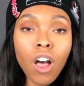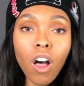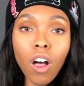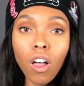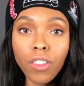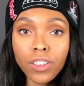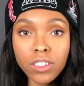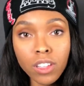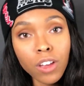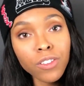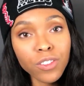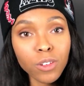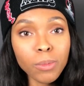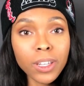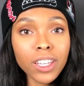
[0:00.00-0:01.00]
all the stuff
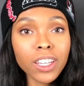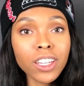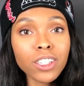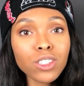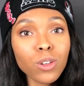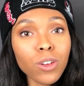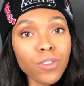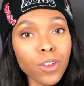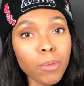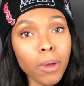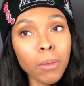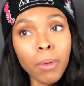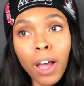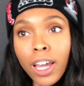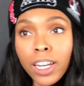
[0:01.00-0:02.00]
for me so it fit my
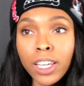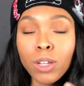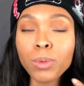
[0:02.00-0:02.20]
body.